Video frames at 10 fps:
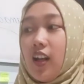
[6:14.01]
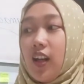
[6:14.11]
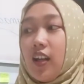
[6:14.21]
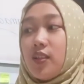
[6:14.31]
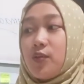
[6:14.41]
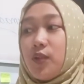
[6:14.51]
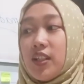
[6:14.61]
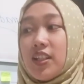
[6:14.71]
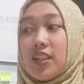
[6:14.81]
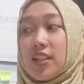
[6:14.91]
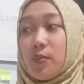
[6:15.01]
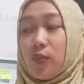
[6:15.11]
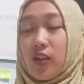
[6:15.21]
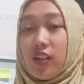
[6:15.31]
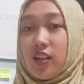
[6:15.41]
And when his
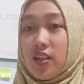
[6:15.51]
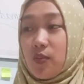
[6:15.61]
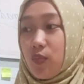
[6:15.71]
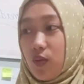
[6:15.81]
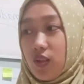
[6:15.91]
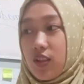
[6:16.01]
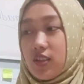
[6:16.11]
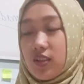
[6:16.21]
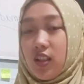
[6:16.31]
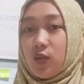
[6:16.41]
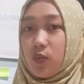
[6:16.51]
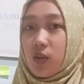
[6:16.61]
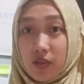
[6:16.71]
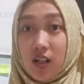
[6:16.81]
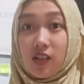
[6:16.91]
prayer is broken, it
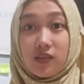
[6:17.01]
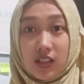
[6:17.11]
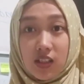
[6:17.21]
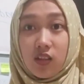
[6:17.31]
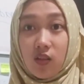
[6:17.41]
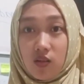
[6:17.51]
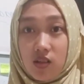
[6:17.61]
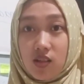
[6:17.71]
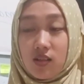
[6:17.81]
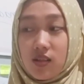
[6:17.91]
will be a real loss.